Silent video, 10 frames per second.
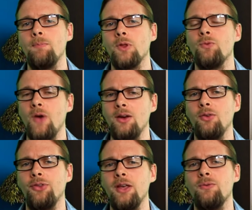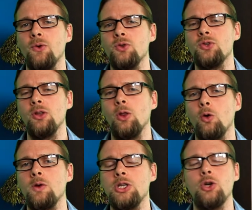Final thing, folks, that
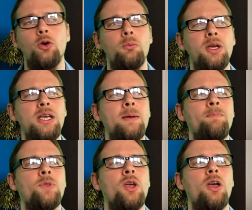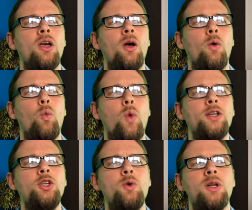Laurie taught me. When
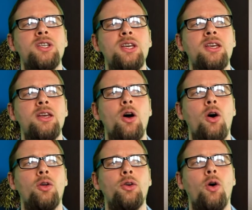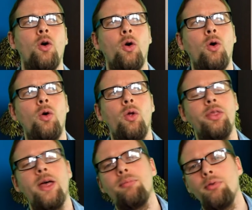you are taking on all
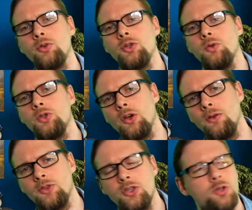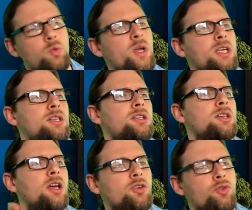that produce of sweets
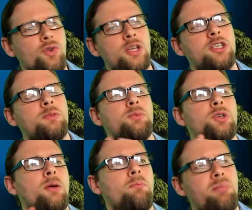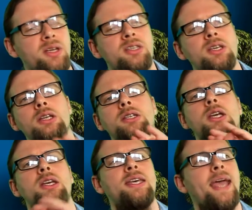and crisps and biscuits
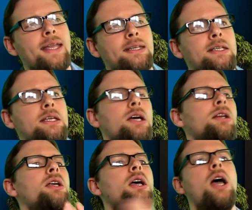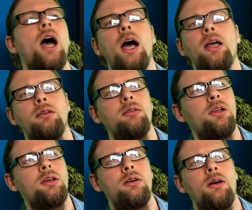and candy and you
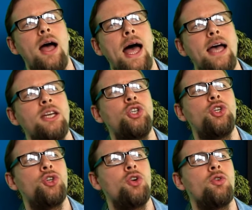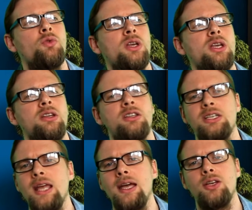know, high sugary
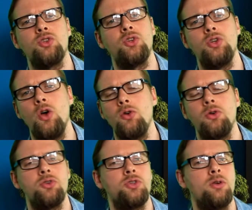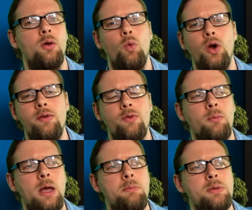snacks and yogurts and whatever it
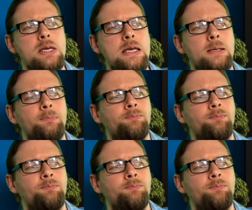might be,